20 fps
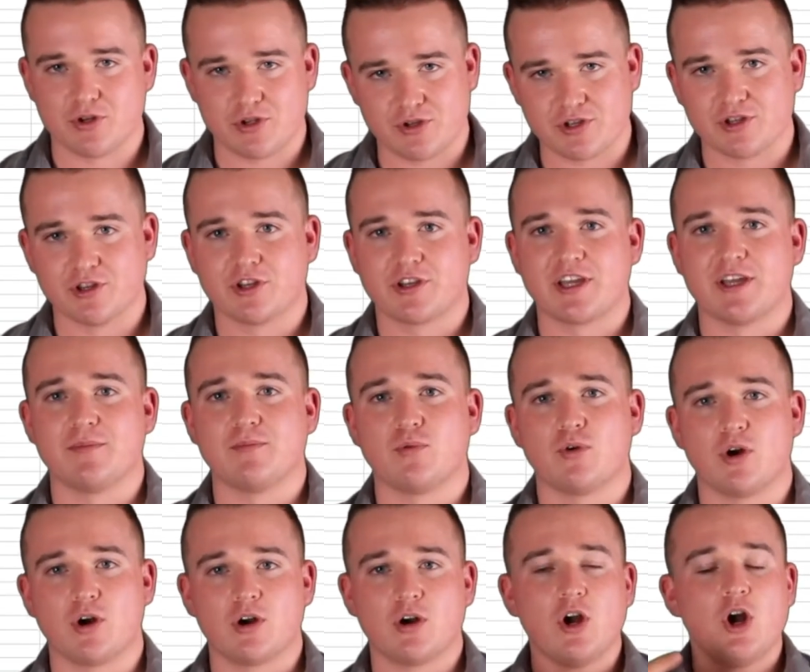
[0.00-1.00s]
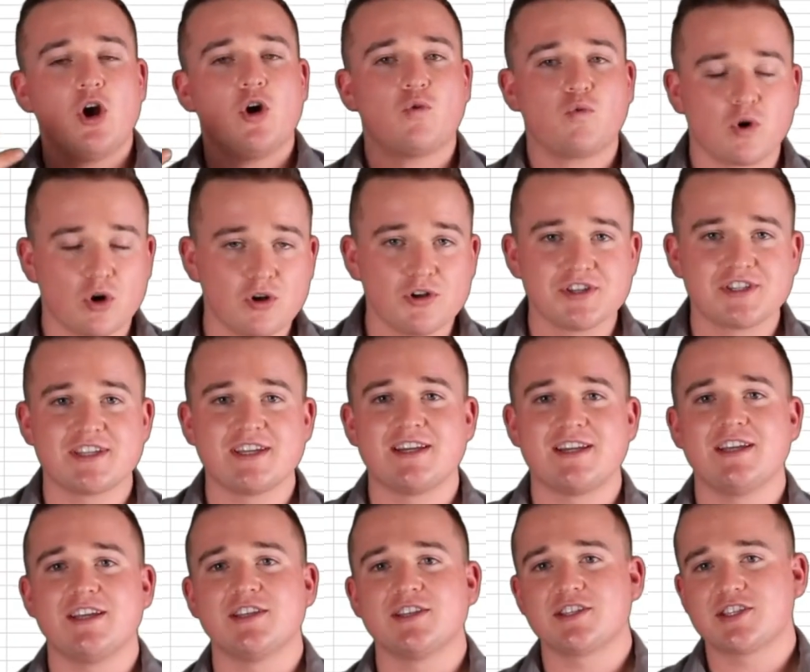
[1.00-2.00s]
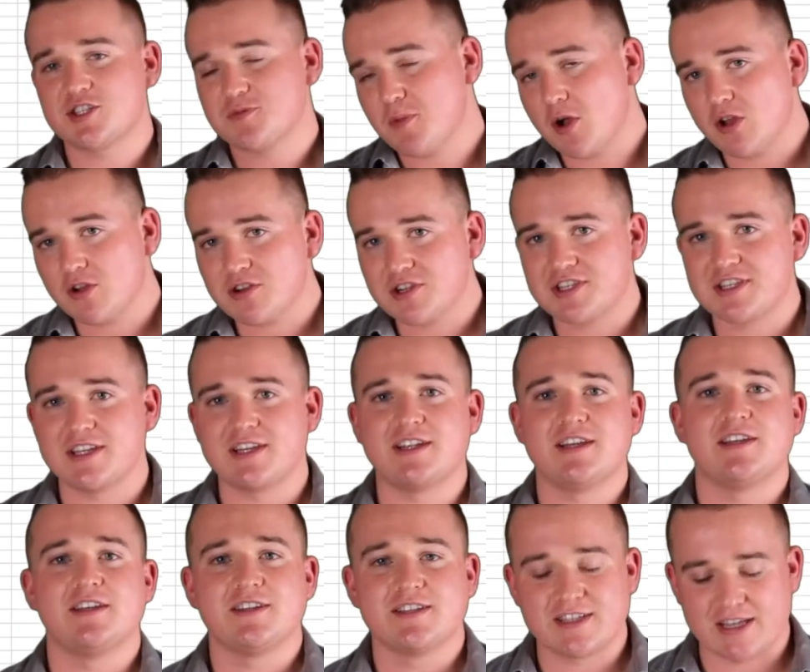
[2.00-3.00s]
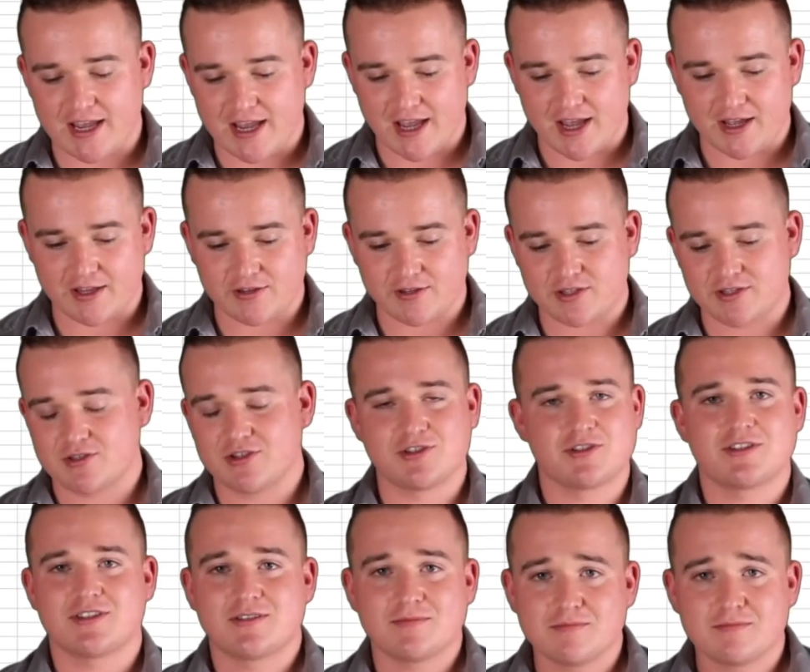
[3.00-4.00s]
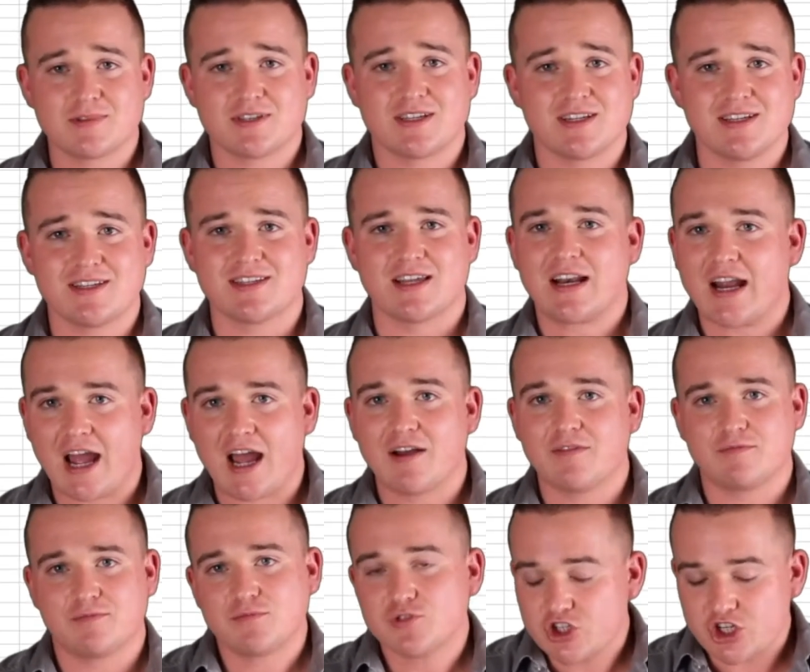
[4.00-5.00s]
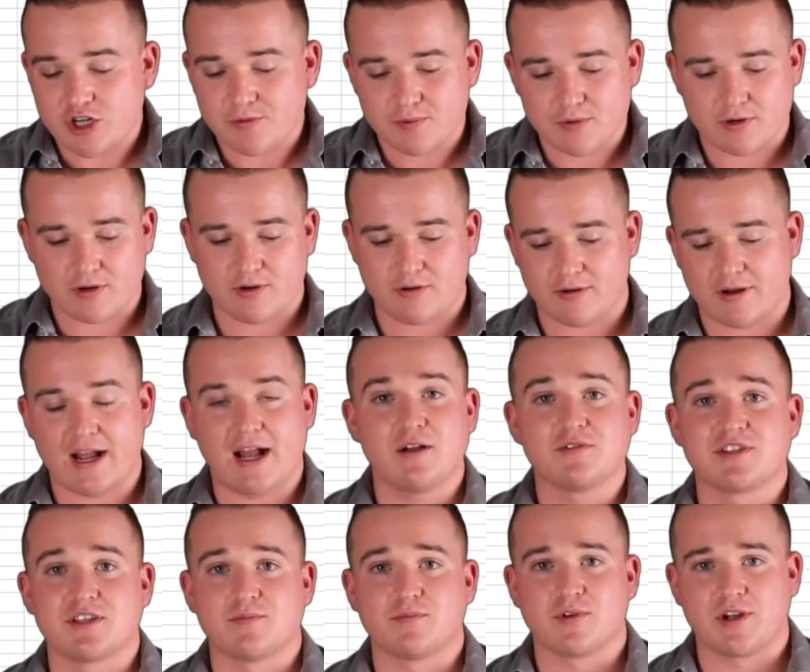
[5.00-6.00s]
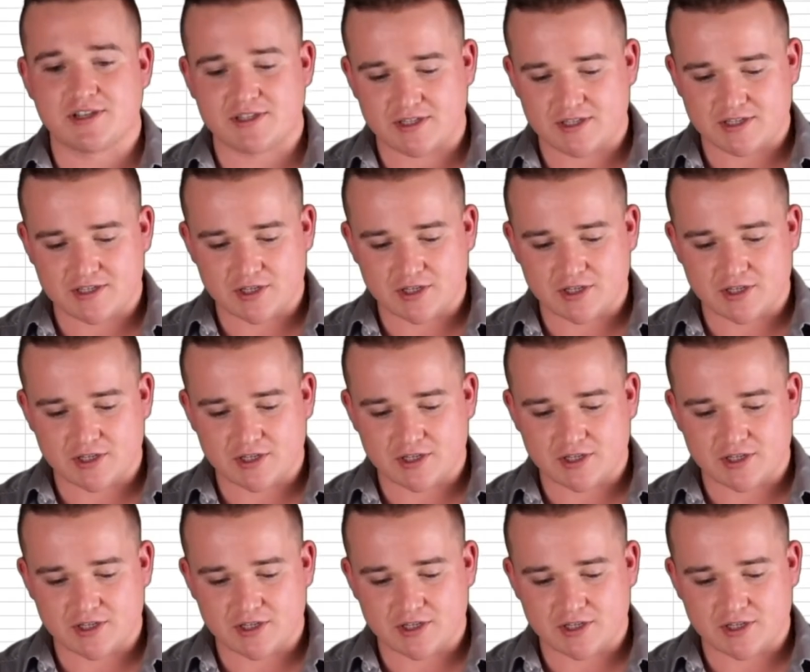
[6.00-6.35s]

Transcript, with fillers: You can look in more rural cities, smaller cities, and just cities that have cheaper housing prices.